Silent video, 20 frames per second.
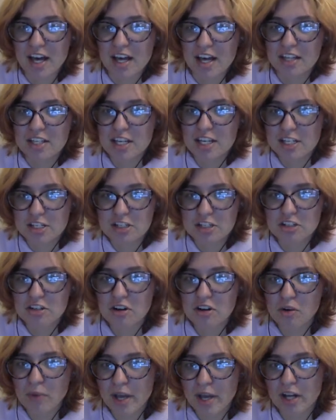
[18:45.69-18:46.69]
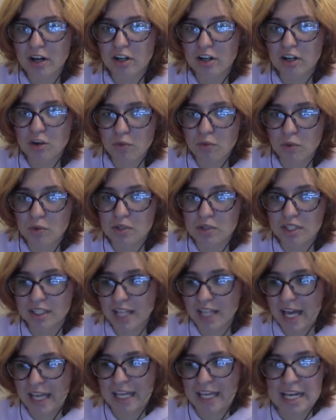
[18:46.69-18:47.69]
The additional weight on your wounded
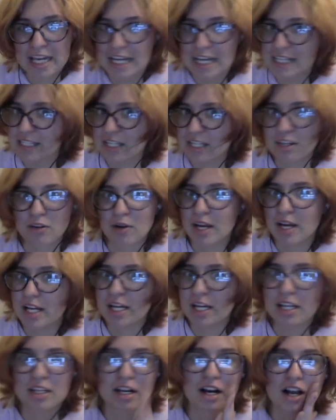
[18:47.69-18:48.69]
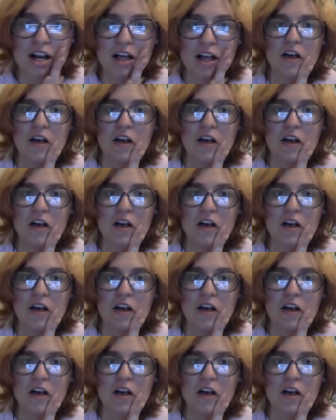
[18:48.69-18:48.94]
leg isn't great either.